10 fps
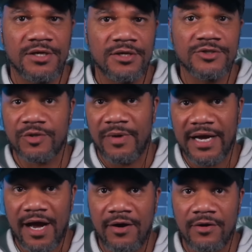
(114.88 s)
So,
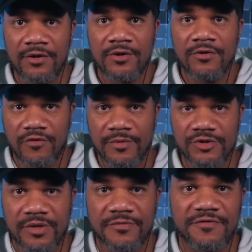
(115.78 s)
Mike Howell, former
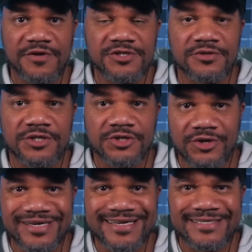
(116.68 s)
Trump official and
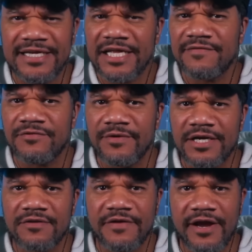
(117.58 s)
current executive
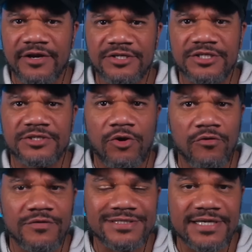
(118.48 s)
director of Heritage's
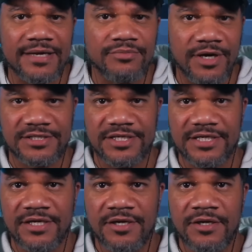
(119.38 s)
Oversight
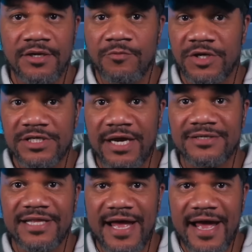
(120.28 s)
Project, reached out
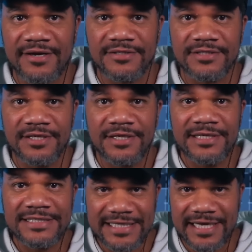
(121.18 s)
to the hackers
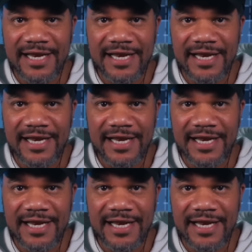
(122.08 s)
to get